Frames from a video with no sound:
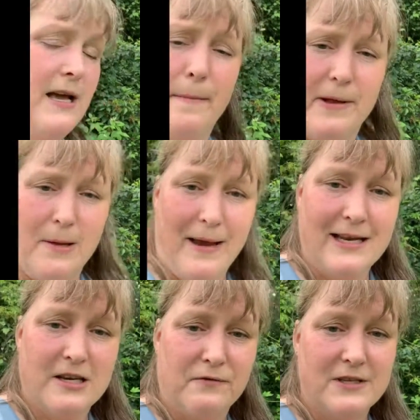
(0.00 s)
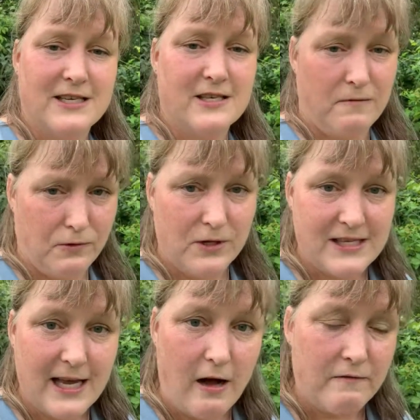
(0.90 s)
but the main difference is the fruit
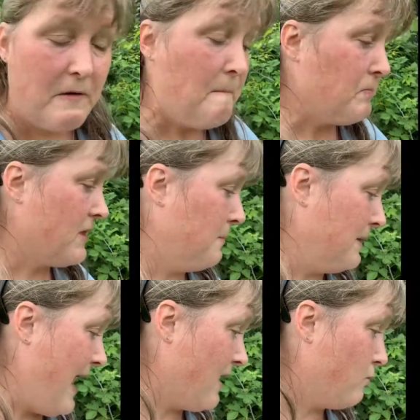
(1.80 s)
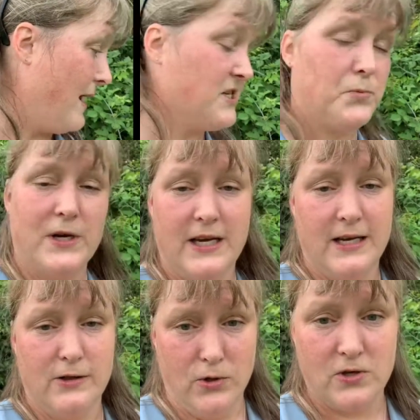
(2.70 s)
itself. The black raspberry
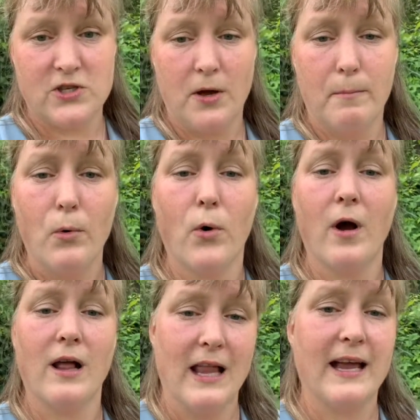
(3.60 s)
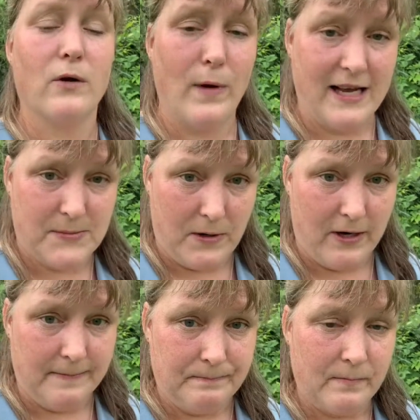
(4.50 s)
looks more like a
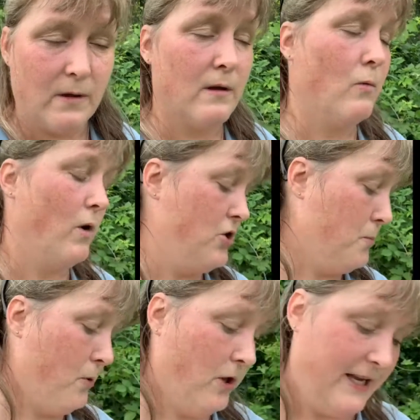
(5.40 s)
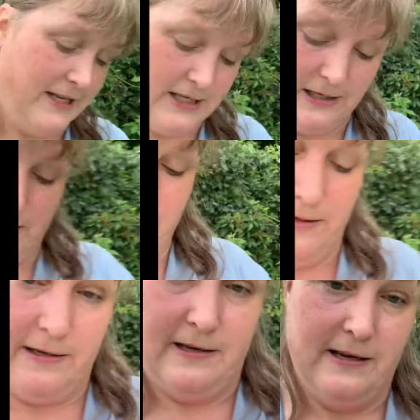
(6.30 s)
raspberry. When you pull it,
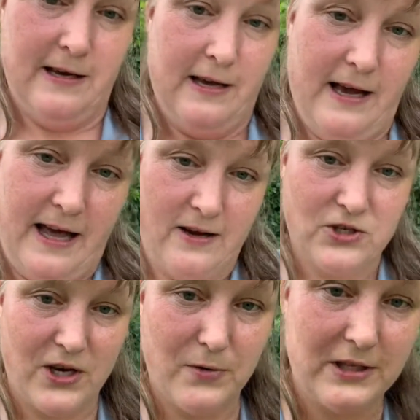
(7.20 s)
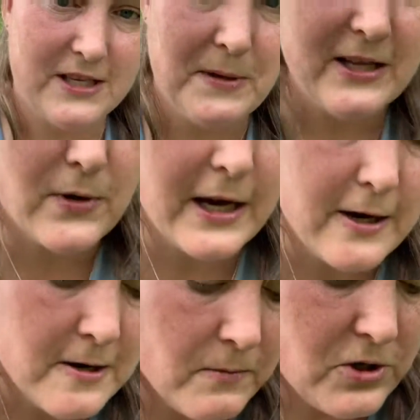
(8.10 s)
and I'll show you what this means right
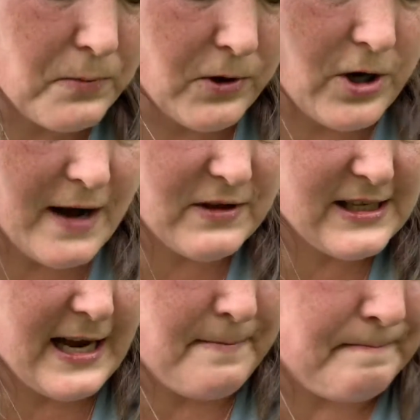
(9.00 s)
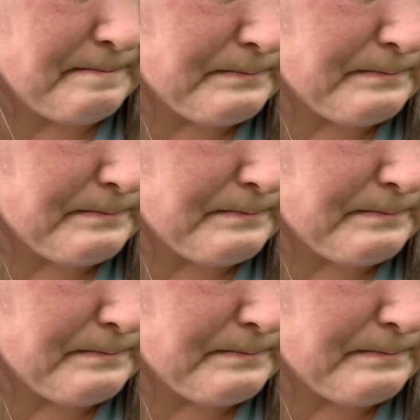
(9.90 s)
here. When you pull it off the stem,